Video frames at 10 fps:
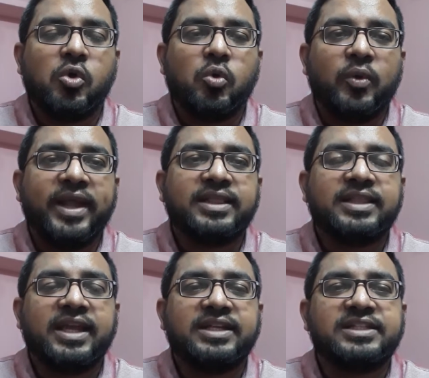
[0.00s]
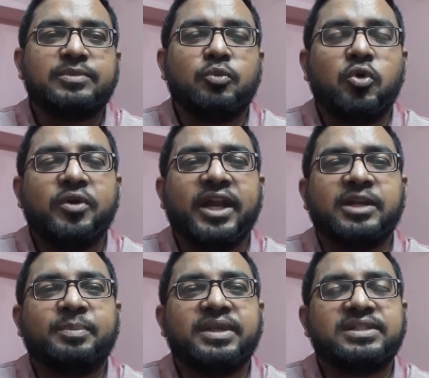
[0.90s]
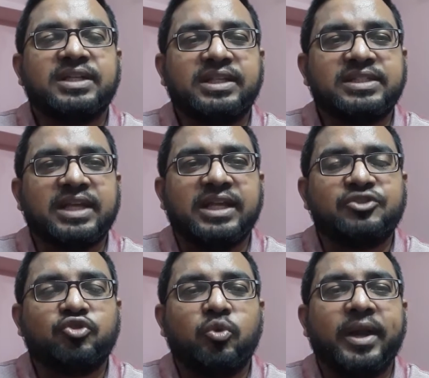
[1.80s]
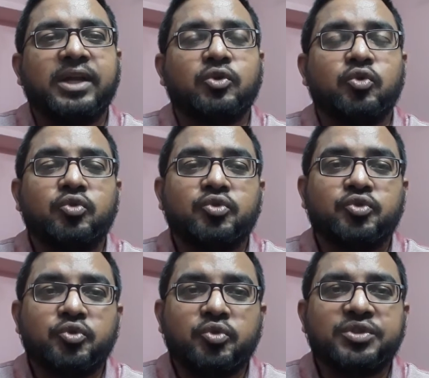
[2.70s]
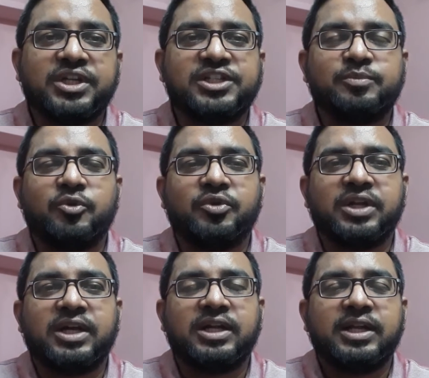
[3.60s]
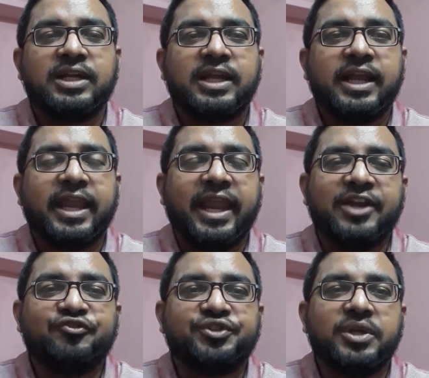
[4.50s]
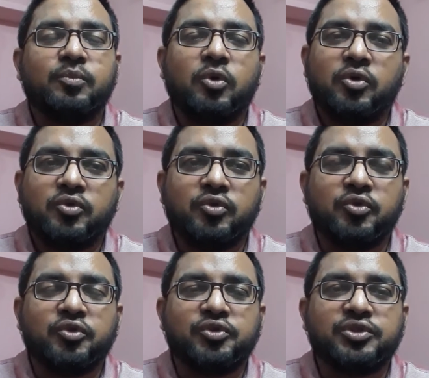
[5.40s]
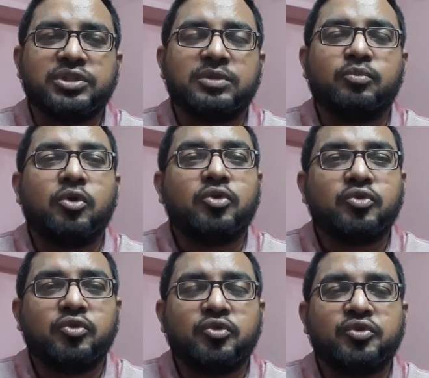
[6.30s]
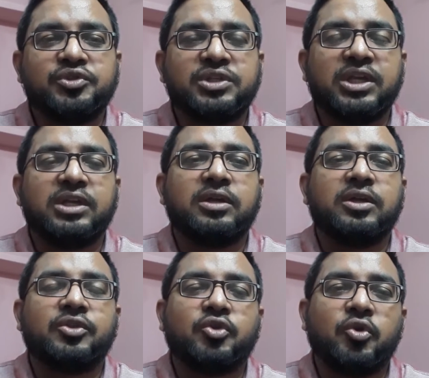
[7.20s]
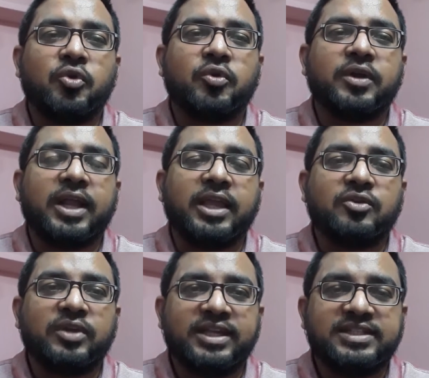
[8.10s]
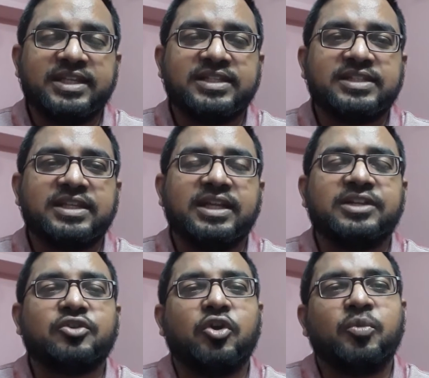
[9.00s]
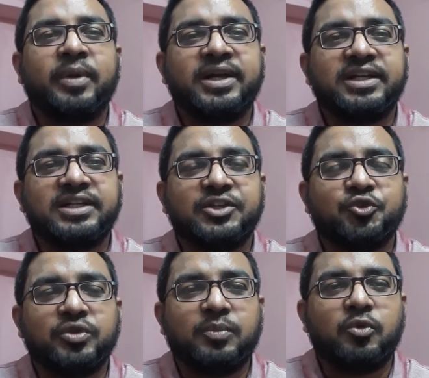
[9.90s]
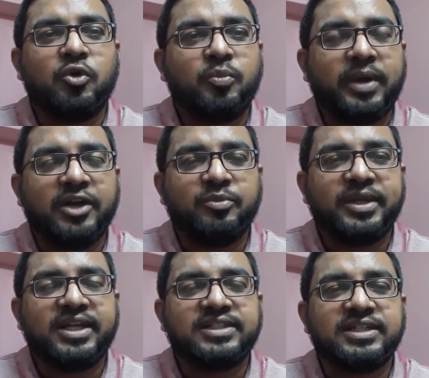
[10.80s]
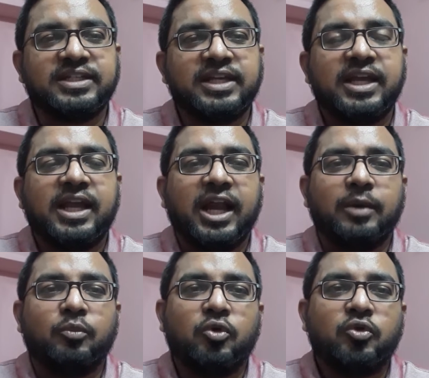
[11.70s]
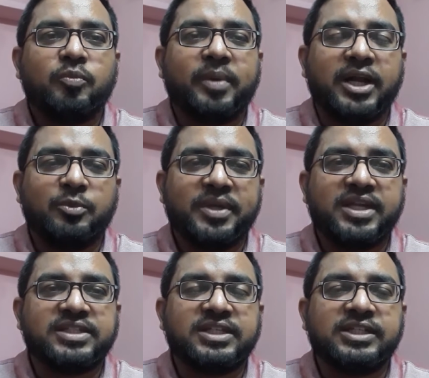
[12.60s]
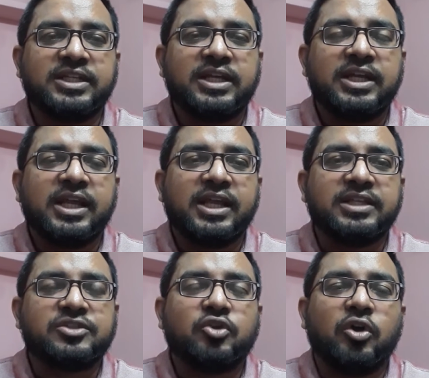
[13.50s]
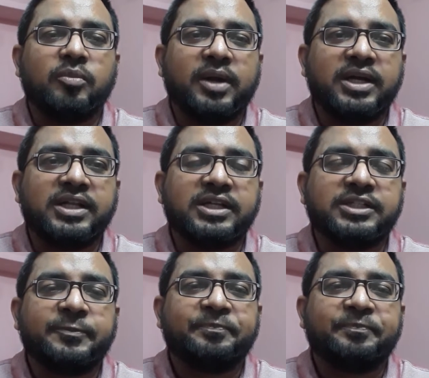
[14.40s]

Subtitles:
When there is more ATP synthesized, when GLUT2 transporter entry more glucose through glycolysis, it converted into the more pyruvic acid, and more pyruvic acid is converted